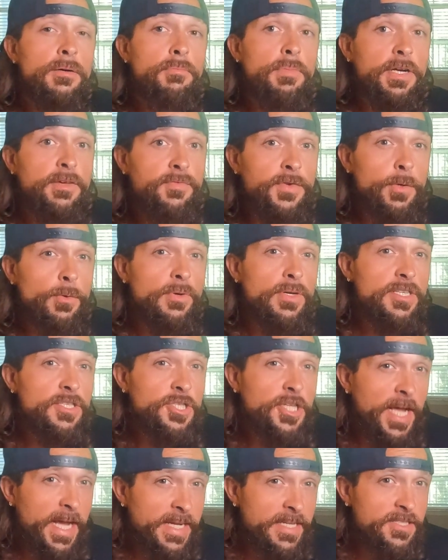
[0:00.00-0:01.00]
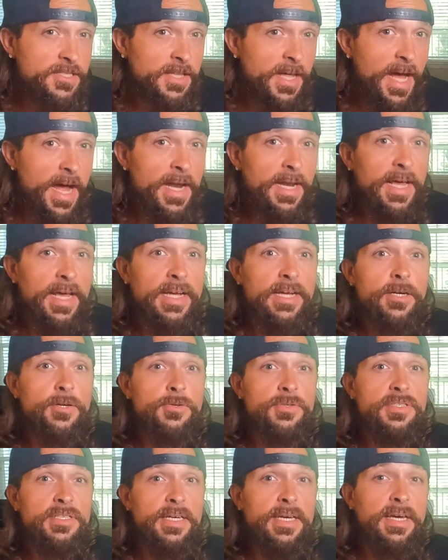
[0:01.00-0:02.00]
But if you were to change that and
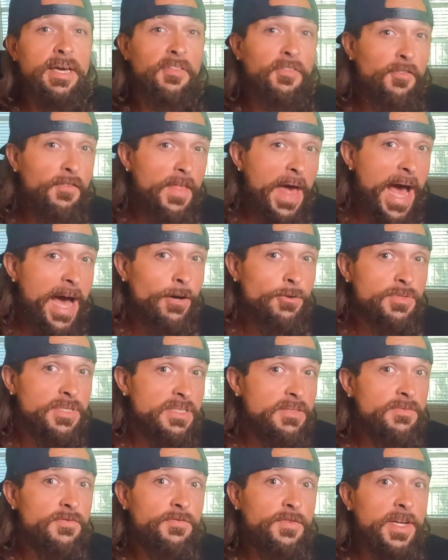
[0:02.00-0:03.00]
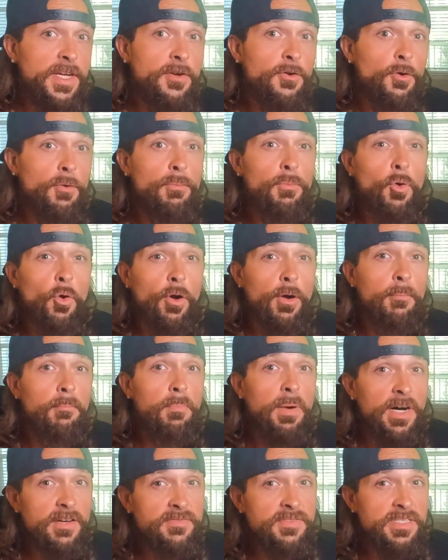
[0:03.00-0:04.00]
go, say, 1,000 feet or more
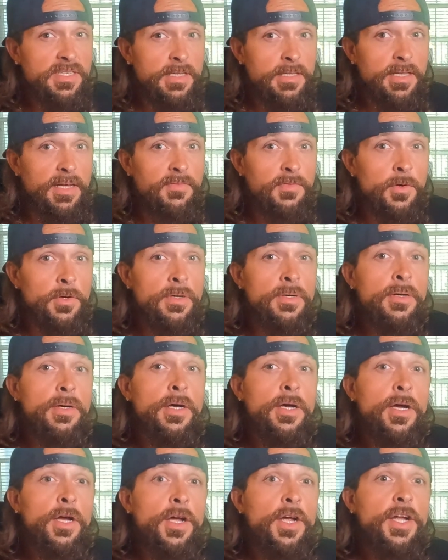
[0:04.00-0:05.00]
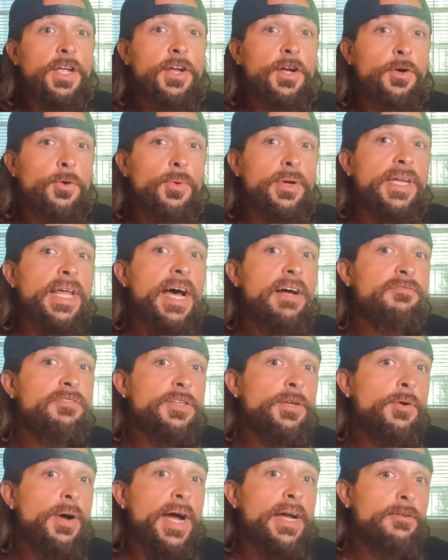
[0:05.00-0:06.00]
above sea level, you're going to have
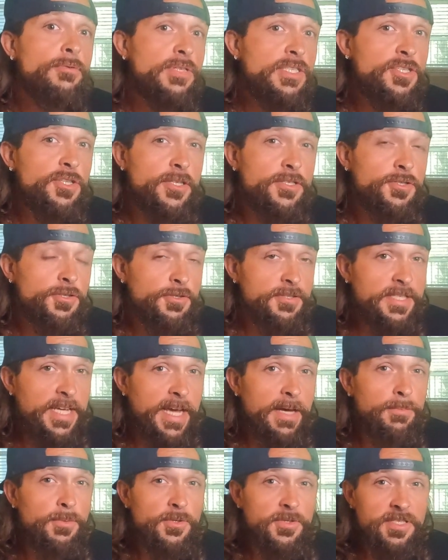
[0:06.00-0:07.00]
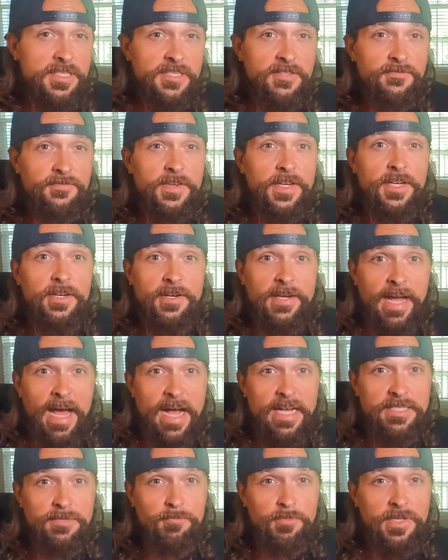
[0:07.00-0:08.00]
to know how to adjust your tables to fit your
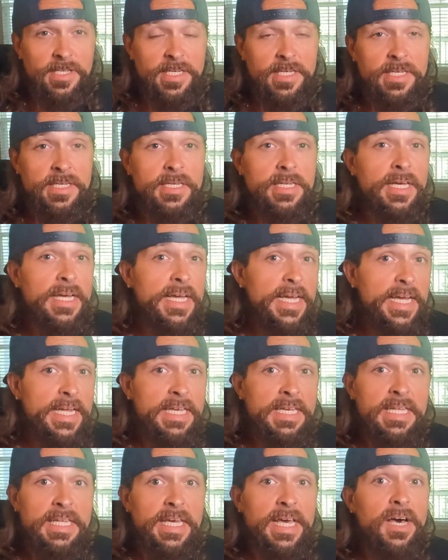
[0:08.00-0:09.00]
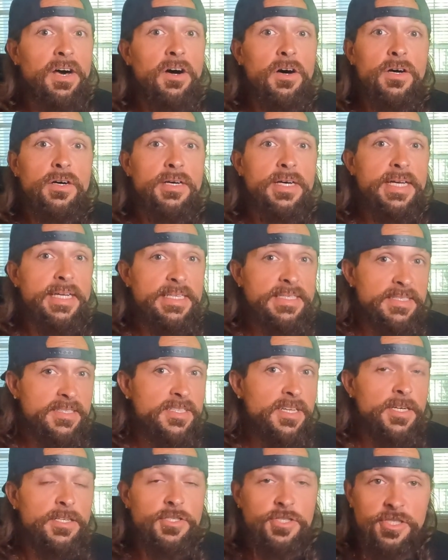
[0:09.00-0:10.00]
gas blend, NDL, and
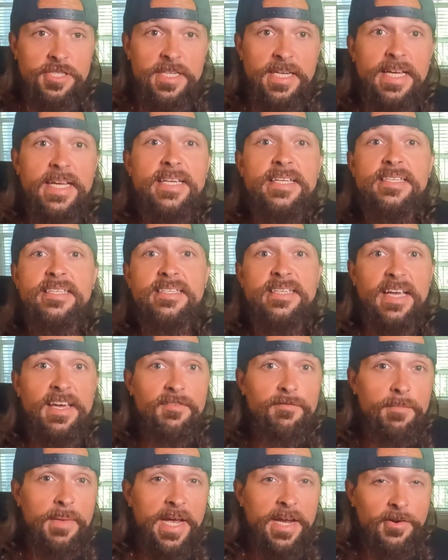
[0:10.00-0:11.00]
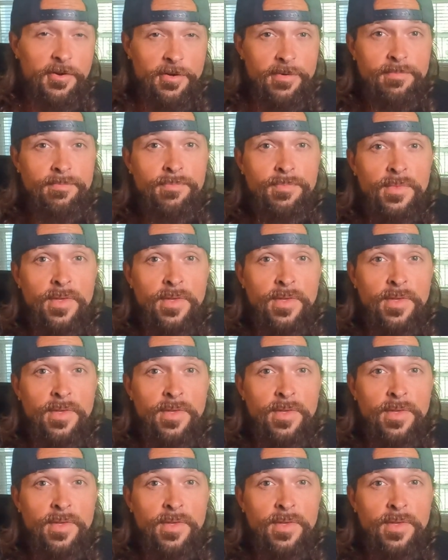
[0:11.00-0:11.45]
such in a safe manner.